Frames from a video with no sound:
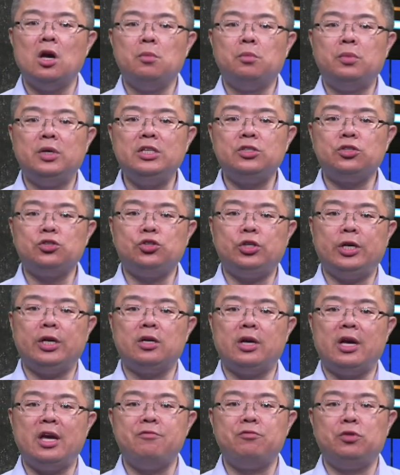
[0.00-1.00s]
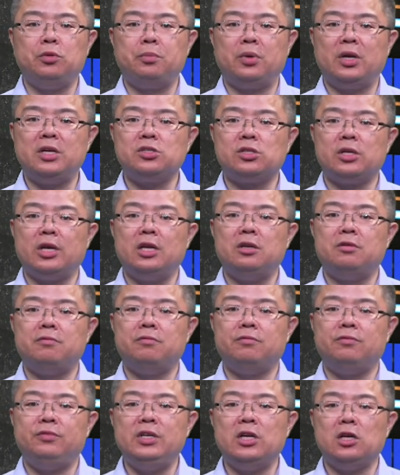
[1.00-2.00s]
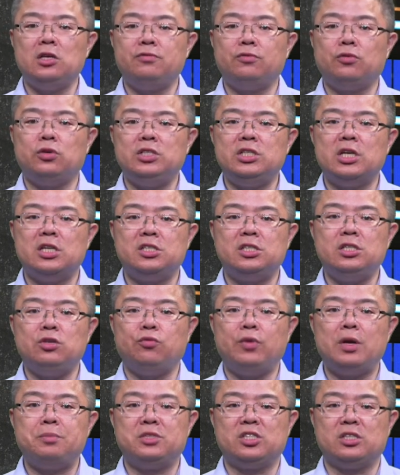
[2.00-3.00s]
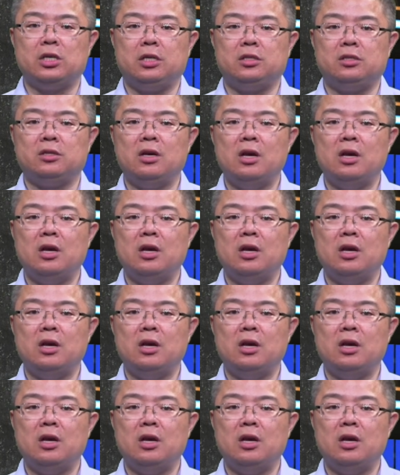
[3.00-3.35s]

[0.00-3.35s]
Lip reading: please check ENVIRI+ and the VIE4ERC website.